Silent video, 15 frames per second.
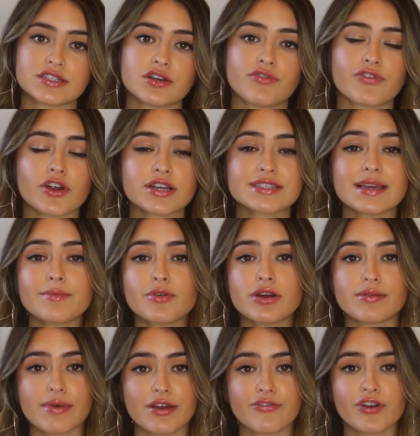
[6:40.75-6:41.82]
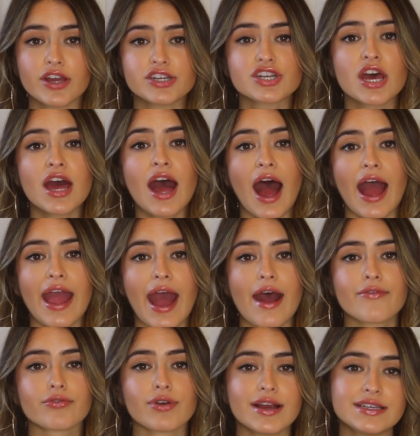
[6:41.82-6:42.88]
So for example, in my fridge, I
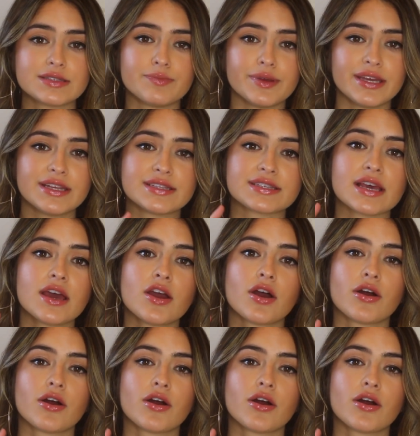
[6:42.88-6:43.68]
have rice, beans,